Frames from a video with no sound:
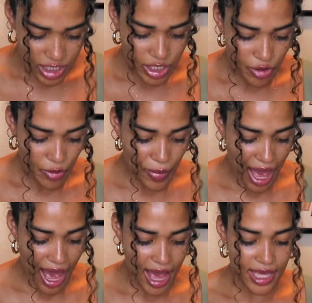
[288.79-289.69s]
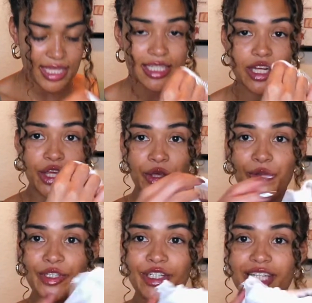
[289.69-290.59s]
So the bag is in a
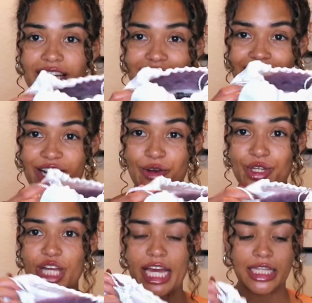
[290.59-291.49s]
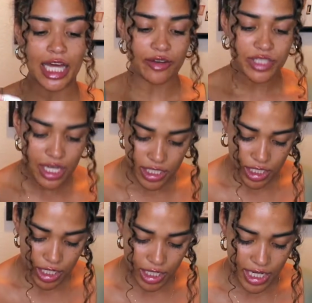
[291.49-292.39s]
cute little duster, which I love
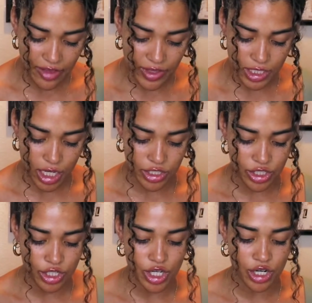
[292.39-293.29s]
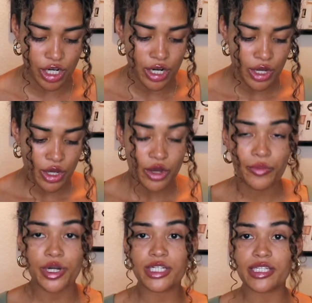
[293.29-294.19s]
dusters. I think dusters are,
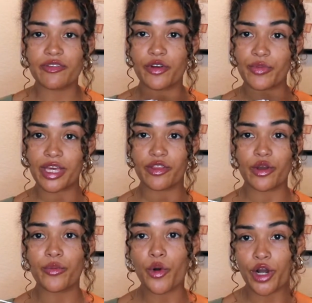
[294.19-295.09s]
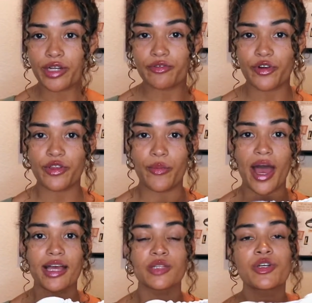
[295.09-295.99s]
personally for me, they're important for the
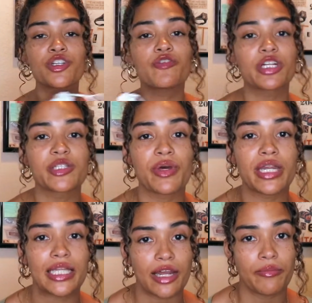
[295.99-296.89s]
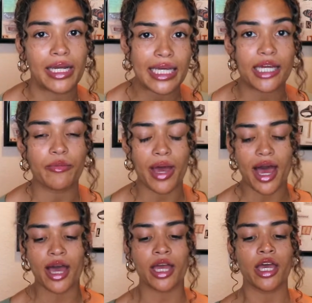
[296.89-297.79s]
bag, especially if you're gonna spend a lot of money on a
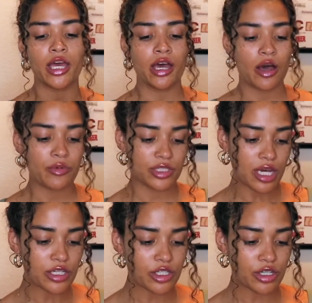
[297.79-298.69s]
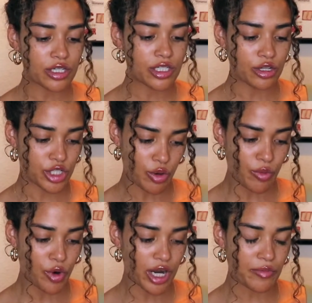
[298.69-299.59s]
bag. Dusters are so
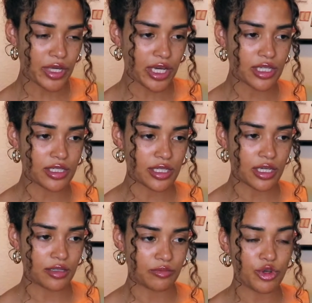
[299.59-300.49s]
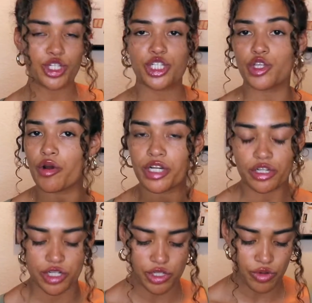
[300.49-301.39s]
important because you could just throw it in
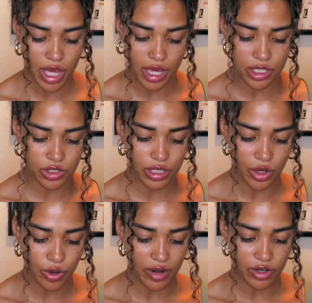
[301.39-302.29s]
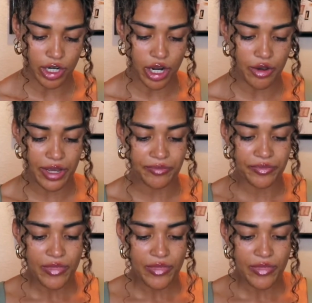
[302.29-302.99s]
your suitcase or like wherever you're going.